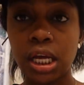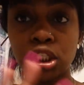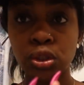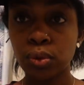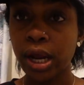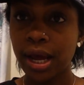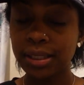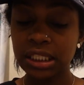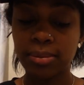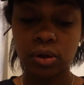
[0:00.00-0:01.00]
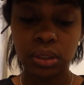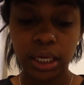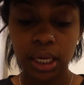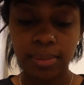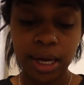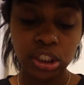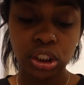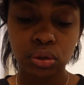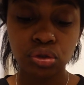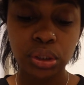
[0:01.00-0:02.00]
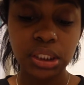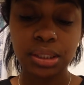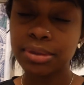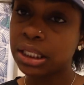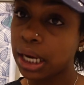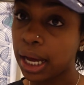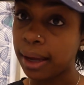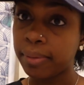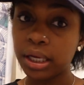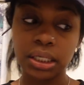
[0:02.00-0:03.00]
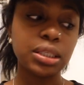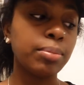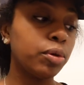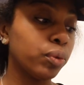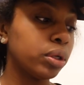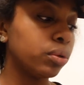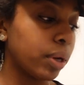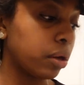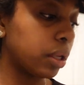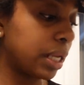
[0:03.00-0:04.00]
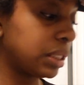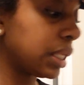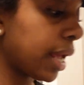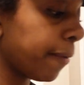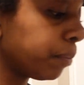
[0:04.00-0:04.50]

I just want to have some on deck. I'm actually going to drink some tonight because I've been running around a lot today.